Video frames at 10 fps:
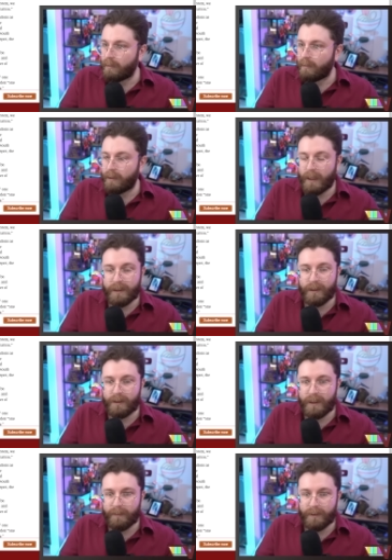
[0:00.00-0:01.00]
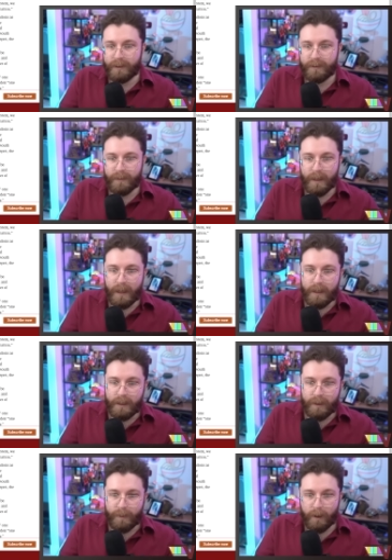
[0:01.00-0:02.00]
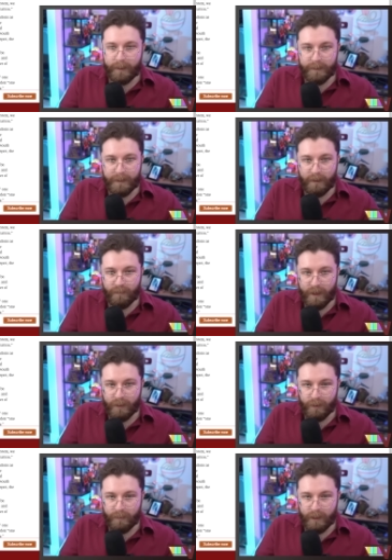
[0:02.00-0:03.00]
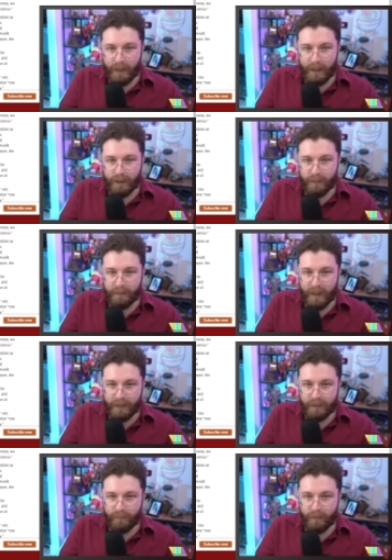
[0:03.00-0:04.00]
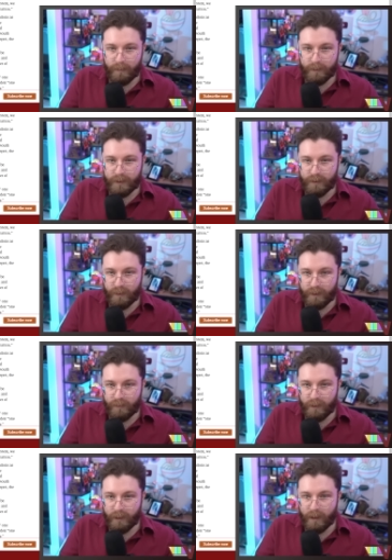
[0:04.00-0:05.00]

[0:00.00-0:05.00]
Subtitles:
Well, that's good, Tempest. The department has been in regular communication with Black Star Farmers since 2020,